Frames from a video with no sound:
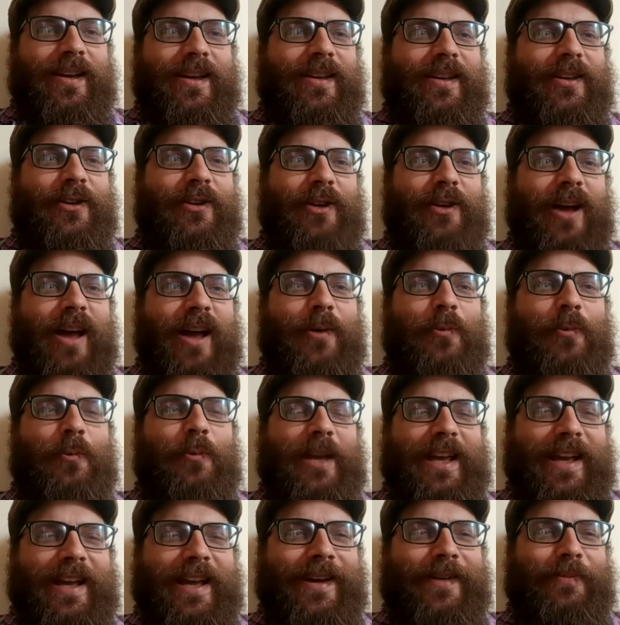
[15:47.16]
You got a
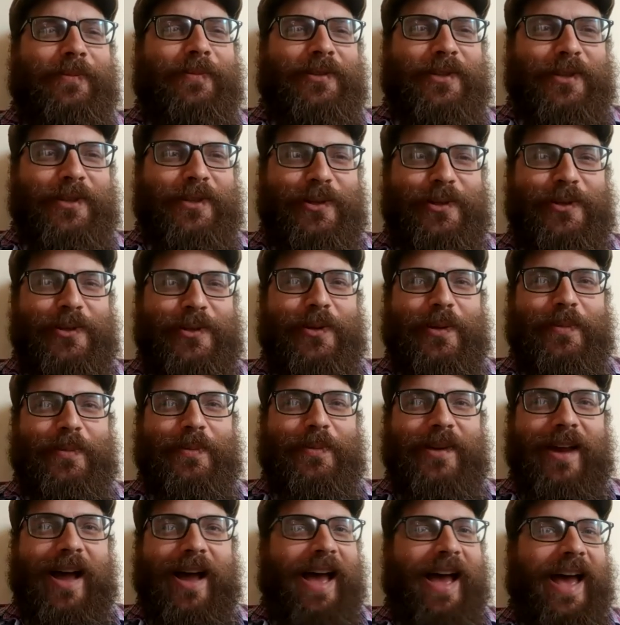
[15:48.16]
week to do sweet
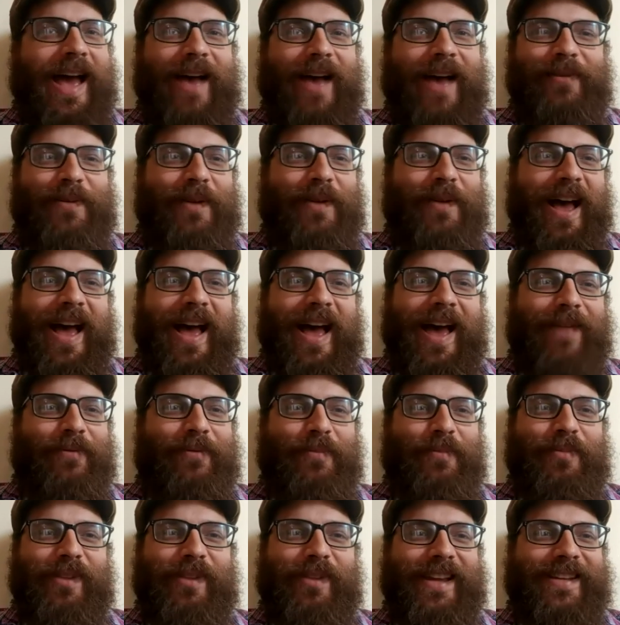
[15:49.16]
potatoes. I haven't I haven't
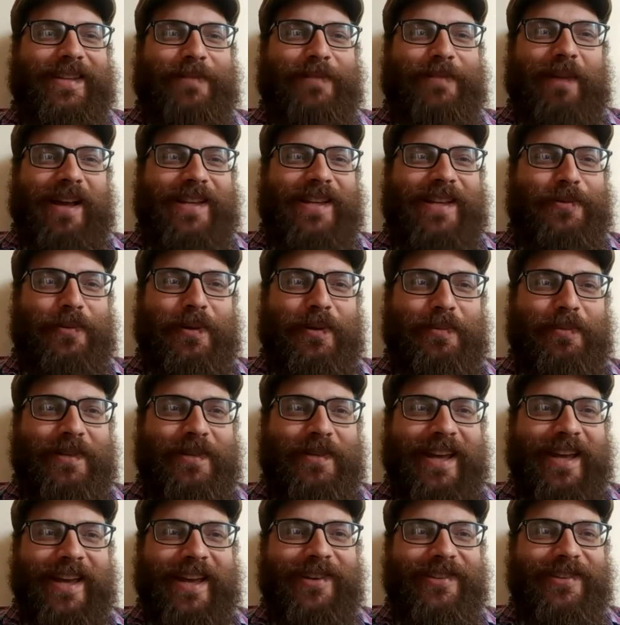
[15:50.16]
planted my sweet
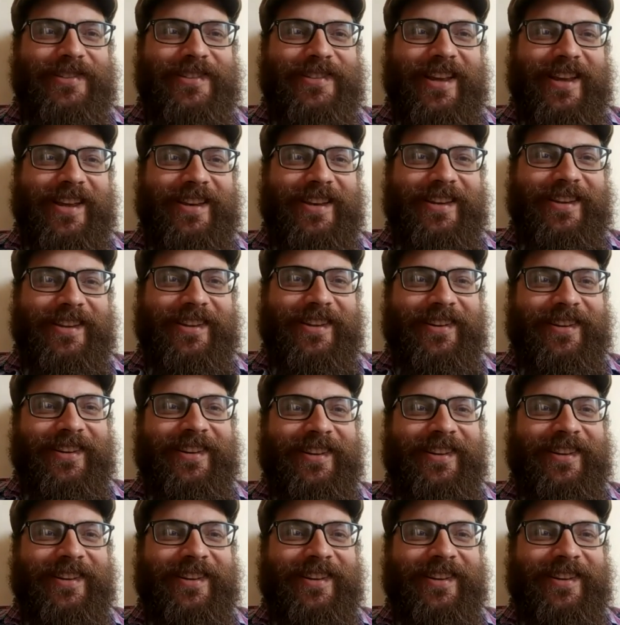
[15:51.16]
potatoes yet either.